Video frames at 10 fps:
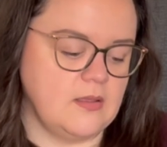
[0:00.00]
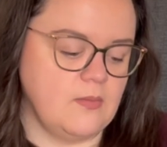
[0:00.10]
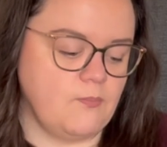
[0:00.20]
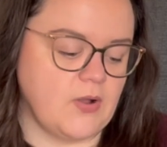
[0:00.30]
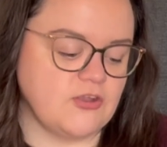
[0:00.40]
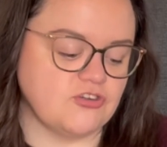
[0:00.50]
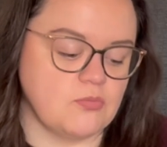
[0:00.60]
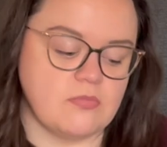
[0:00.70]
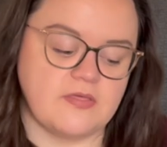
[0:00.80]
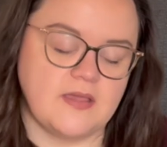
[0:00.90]
but I
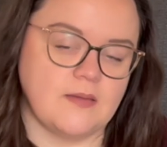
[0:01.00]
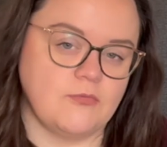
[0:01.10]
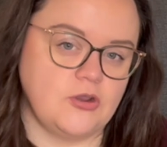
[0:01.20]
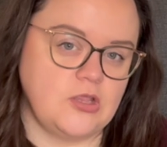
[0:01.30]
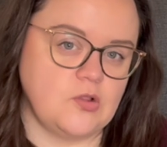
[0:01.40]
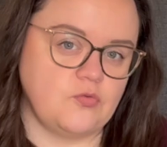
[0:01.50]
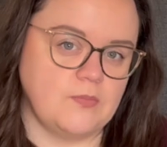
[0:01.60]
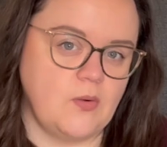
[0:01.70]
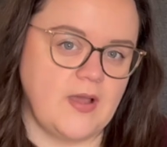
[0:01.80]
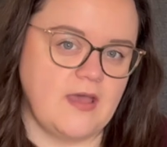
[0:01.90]
don't think I'm going to use
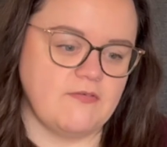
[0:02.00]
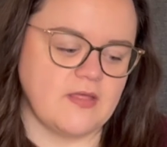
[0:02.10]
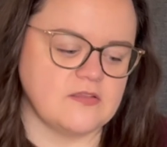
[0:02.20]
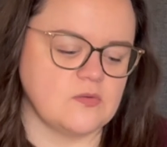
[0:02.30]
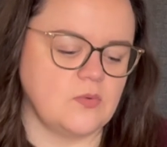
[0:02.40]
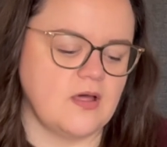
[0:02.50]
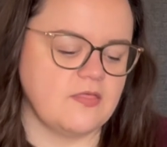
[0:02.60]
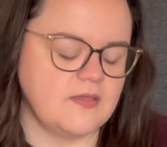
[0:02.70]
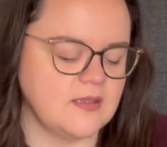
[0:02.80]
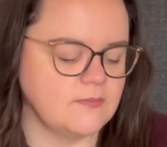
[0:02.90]
mohair for that. So what I
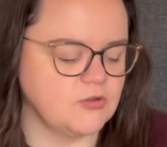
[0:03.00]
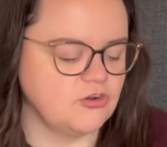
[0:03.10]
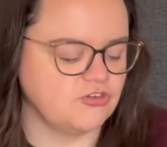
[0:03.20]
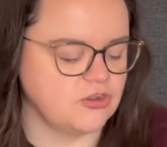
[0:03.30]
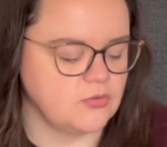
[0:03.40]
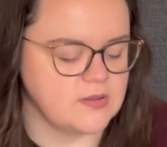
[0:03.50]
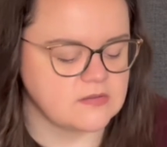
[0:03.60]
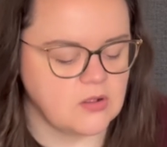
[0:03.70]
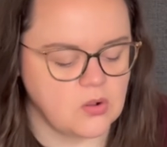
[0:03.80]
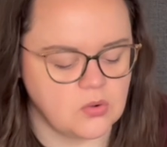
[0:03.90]
think I'm going to do is
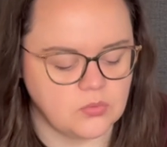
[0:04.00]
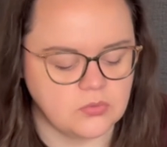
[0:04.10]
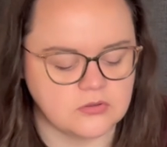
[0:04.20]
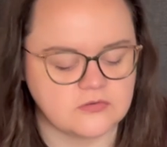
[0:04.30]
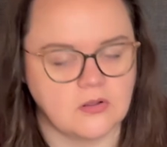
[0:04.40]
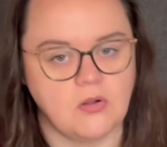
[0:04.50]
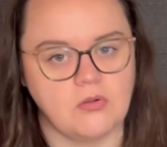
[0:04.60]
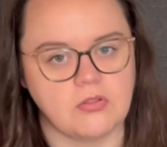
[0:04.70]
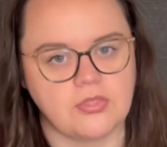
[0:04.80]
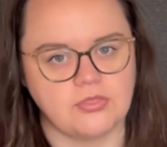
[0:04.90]
hold
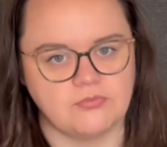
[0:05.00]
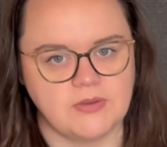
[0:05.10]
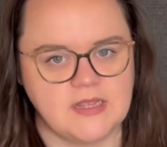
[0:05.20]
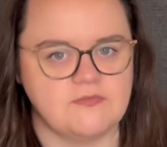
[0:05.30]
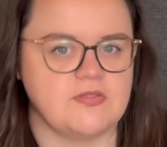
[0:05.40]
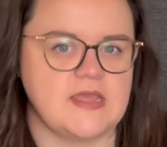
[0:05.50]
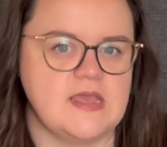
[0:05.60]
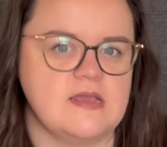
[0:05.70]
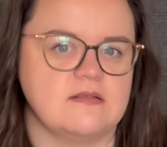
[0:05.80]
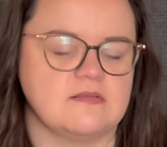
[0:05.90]
all three of
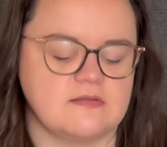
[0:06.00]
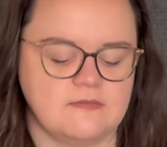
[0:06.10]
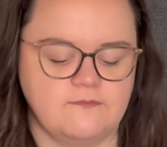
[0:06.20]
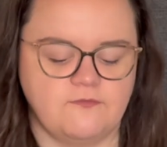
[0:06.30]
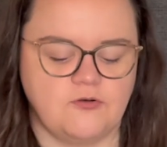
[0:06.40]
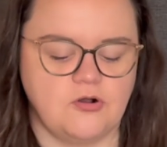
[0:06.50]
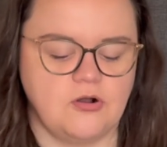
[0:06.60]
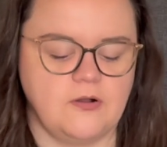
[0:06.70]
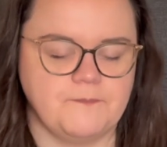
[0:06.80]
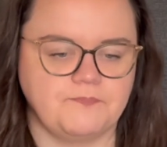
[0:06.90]
these
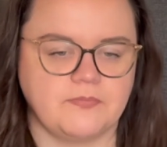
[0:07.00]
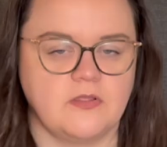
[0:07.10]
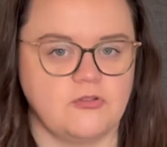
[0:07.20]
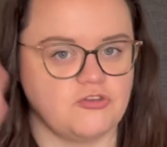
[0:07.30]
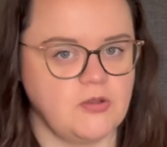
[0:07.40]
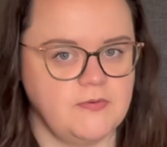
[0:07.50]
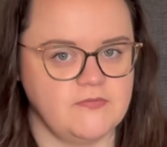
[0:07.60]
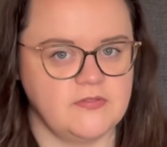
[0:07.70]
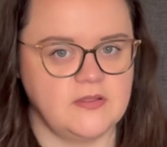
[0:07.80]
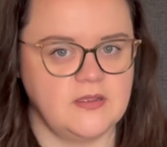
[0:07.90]
for the top of
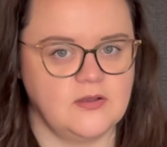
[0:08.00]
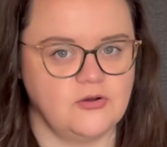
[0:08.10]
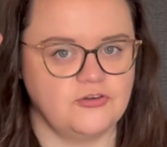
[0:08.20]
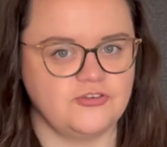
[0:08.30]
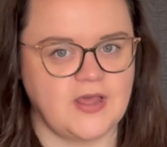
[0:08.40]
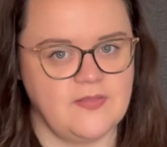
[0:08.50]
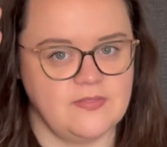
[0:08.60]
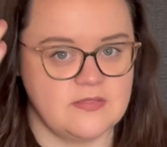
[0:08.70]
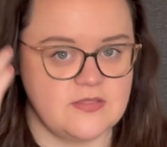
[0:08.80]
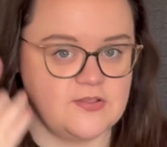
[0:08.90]
the hood
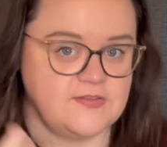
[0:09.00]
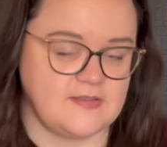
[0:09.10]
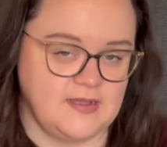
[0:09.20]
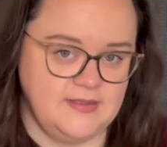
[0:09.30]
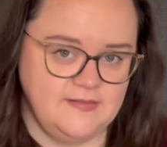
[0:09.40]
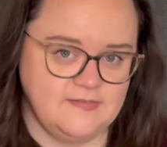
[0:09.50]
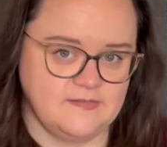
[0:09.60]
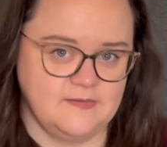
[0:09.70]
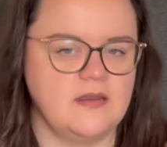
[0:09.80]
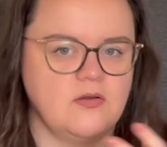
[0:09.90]
and the sides.
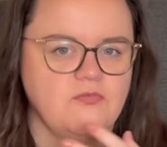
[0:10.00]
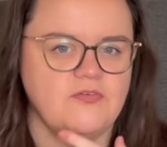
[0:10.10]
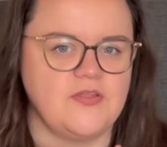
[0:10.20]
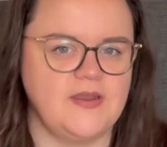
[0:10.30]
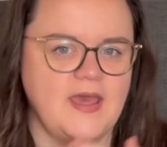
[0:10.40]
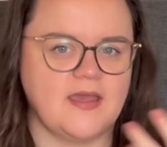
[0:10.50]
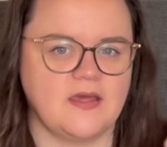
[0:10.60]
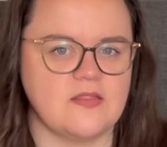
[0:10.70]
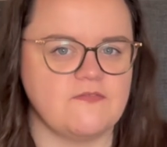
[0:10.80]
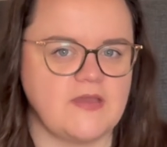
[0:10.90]
You know, for the neck
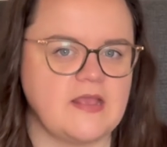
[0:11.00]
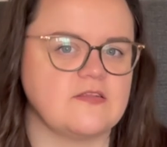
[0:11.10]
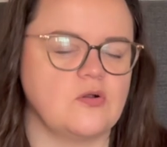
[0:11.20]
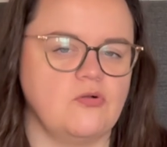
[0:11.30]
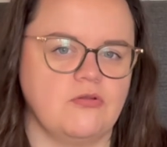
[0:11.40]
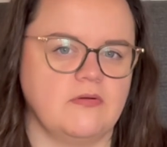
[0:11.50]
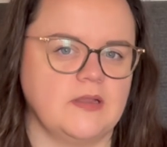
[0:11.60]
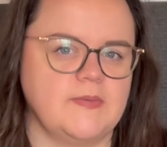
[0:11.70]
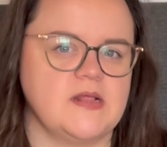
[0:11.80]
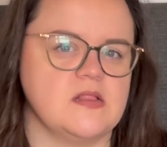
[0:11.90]
and the face hole, they're a little
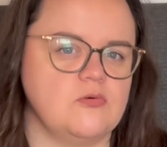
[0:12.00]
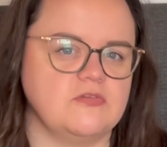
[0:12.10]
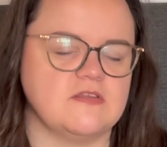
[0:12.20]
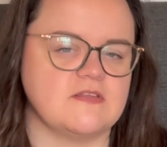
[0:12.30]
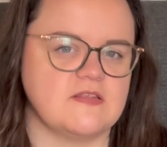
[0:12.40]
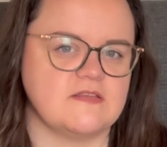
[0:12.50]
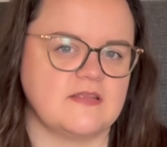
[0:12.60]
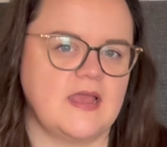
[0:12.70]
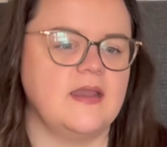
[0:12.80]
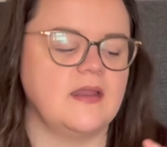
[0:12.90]
bit closer to the
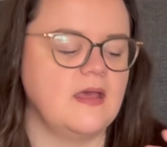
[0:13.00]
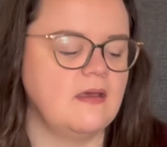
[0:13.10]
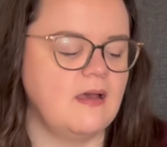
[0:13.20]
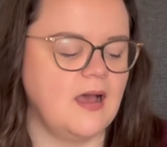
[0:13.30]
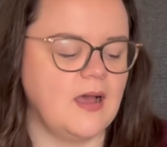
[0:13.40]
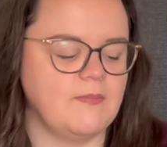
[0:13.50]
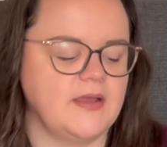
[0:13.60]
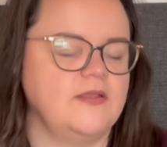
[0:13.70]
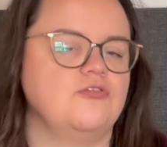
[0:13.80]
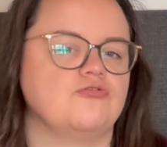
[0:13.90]
skin. I
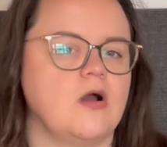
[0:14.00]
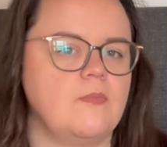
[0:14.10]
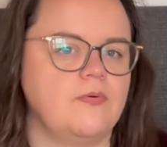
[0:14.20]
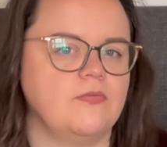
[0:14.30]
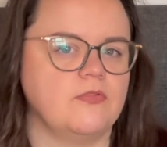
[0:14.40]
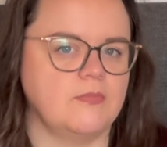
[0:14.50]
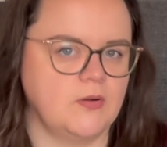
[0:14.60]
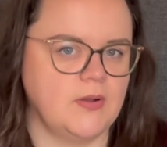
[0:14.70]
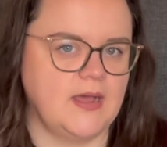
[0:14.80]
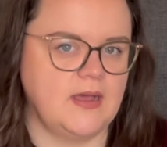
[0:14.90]
might drop the
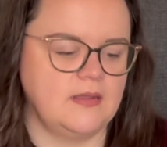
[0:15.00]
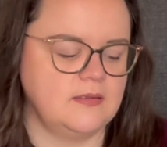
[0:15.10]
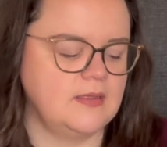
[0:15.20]
mohair